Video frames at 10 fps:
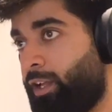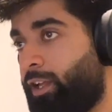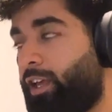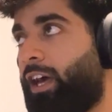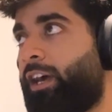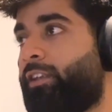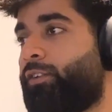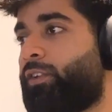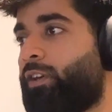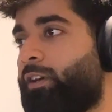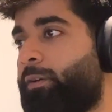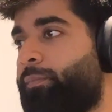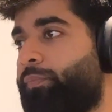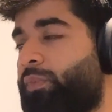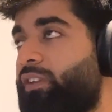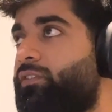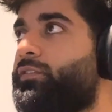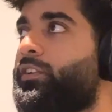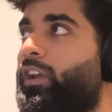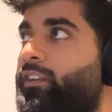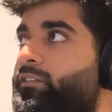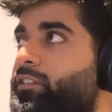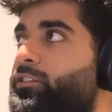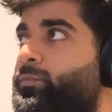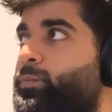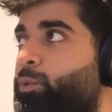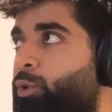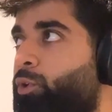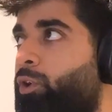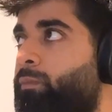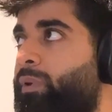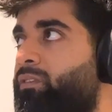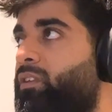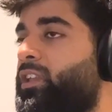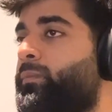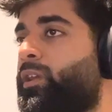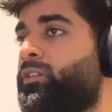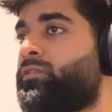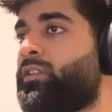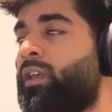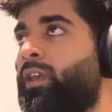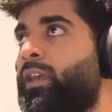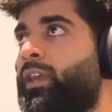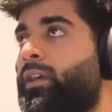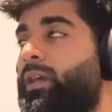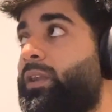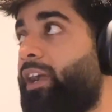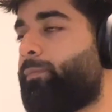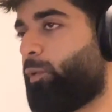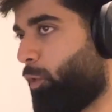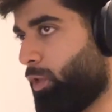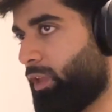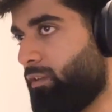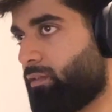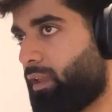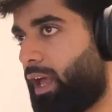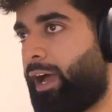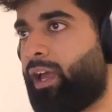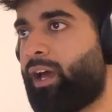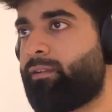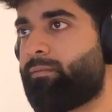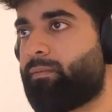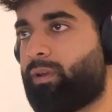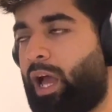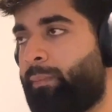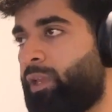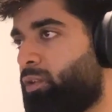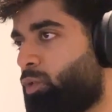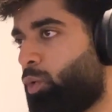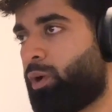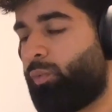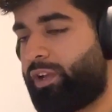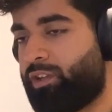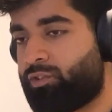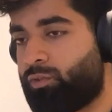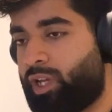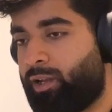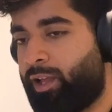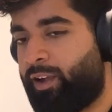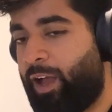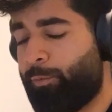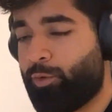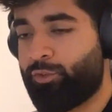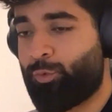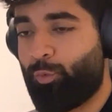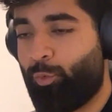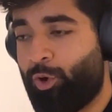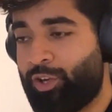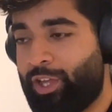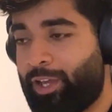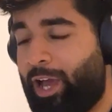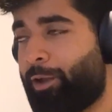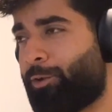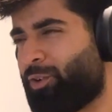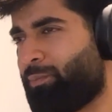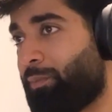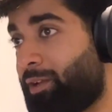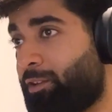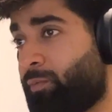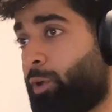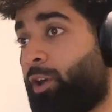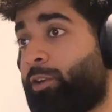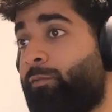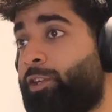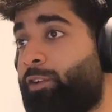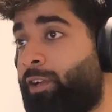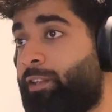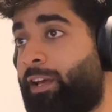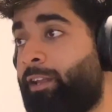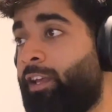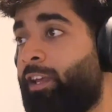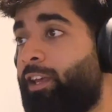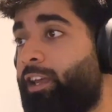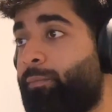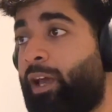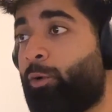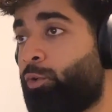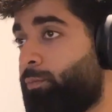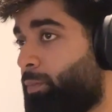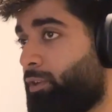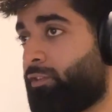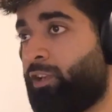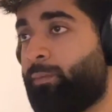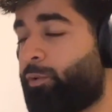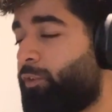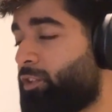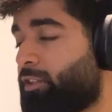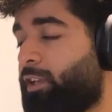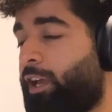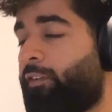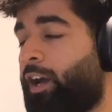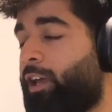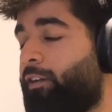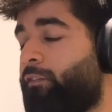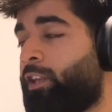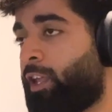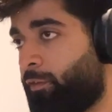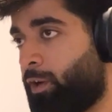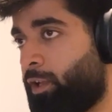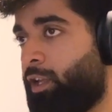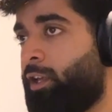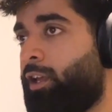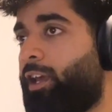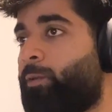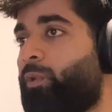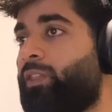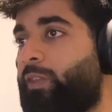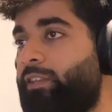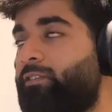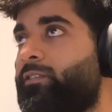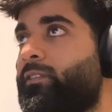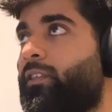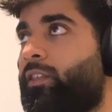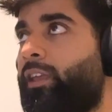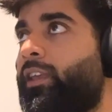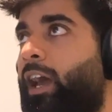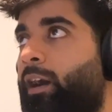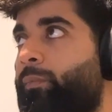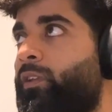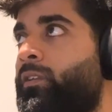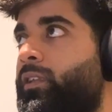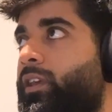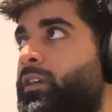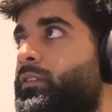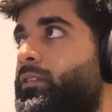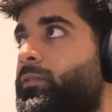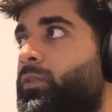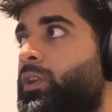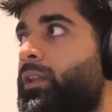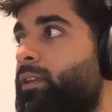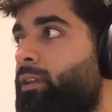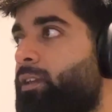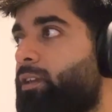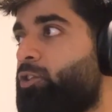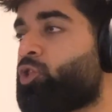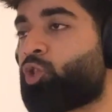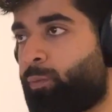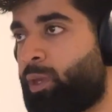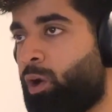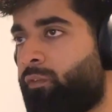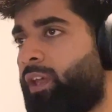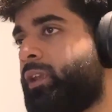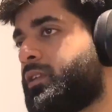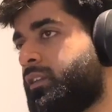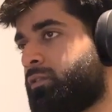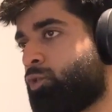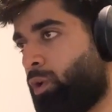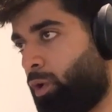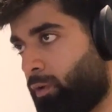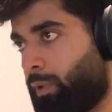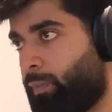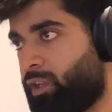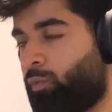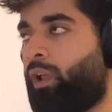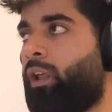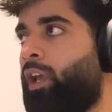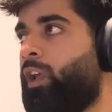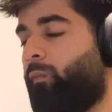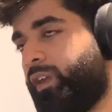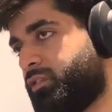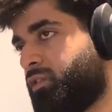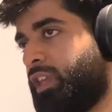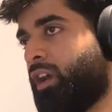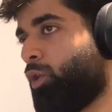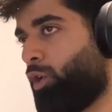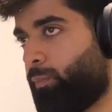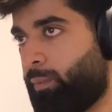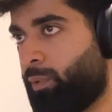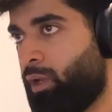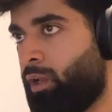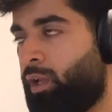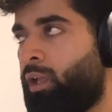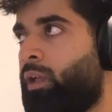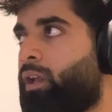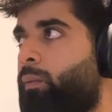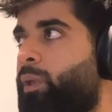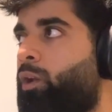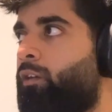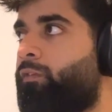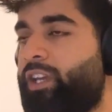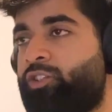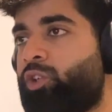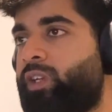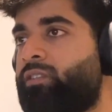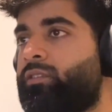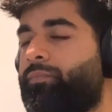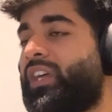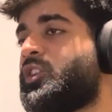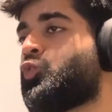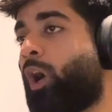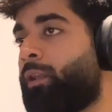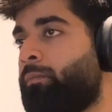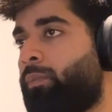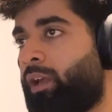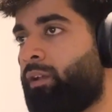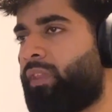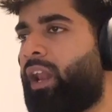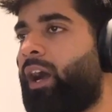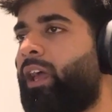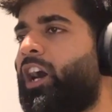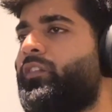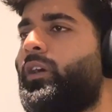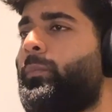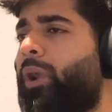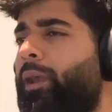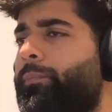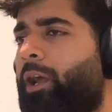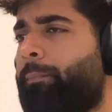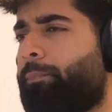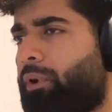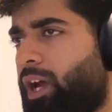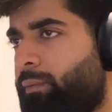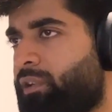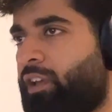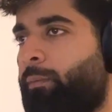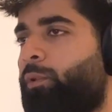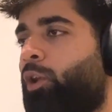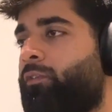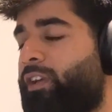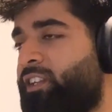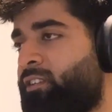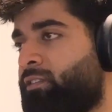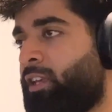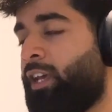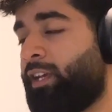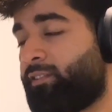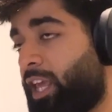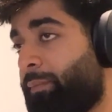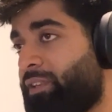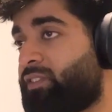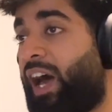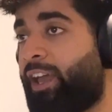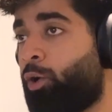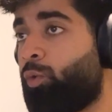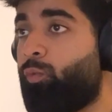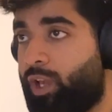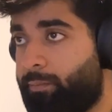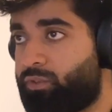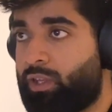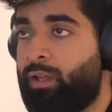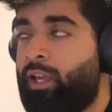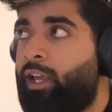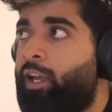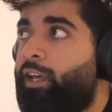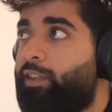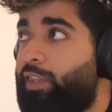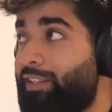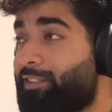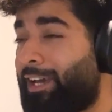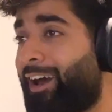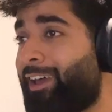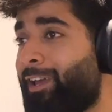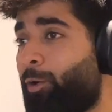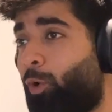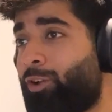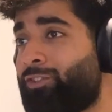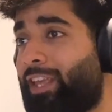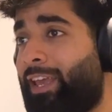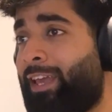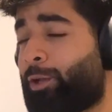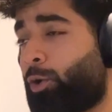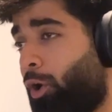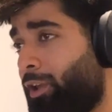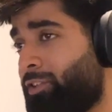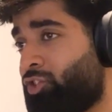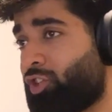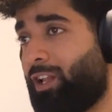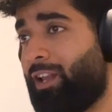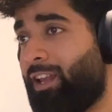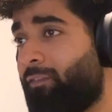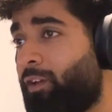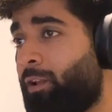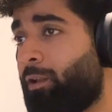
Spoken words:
And this crisis protocol basically, because right before this I mean, you were a witness to that, like I was working at a tremendous productivity rate that in my own personal and professional life I have never. And when this thing happened, it really shook me off, and it does to a lot of people as well. We see a lot of people coming off injuries. There is one player that I have a prime example of. It is, his name is Zion Williamson. This guy was a college level